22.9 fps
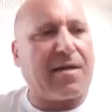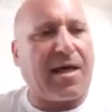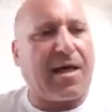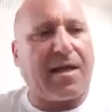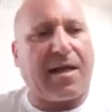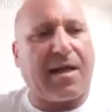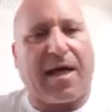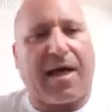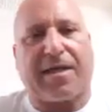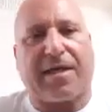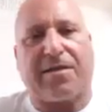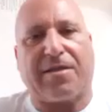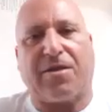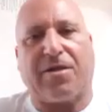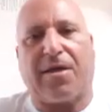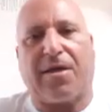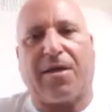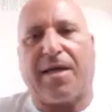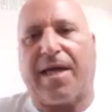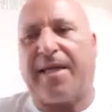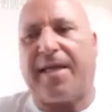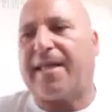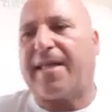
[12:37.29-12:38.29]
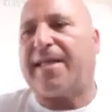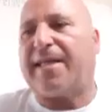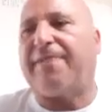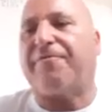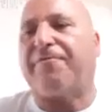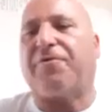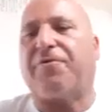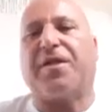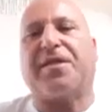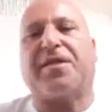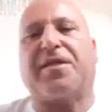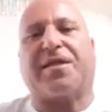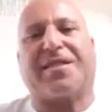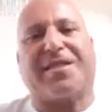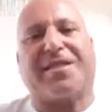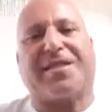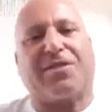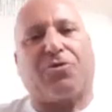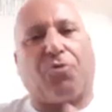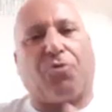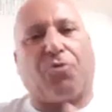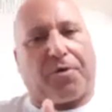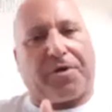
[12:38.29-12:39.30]
like the never-ending
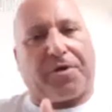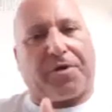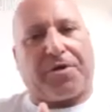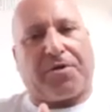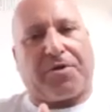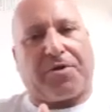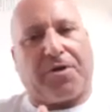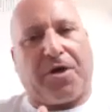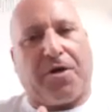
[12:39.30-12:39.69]
story.